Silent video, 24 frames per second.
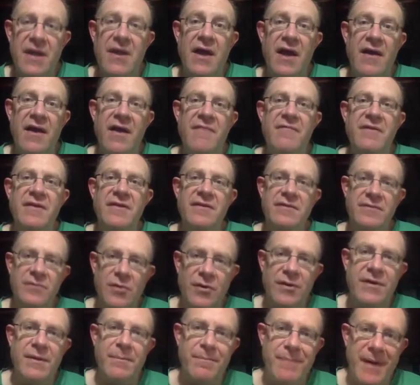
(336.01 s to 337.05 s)
I even
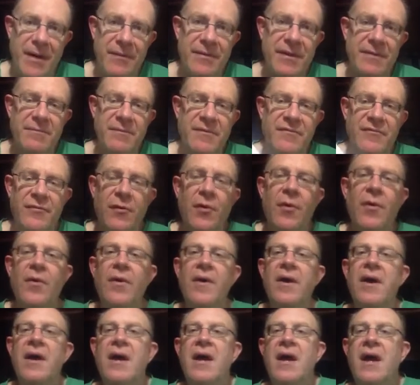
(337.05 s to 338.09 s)
talked about it before,
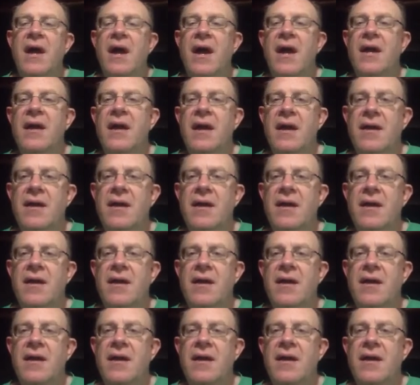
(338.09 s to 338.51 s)
and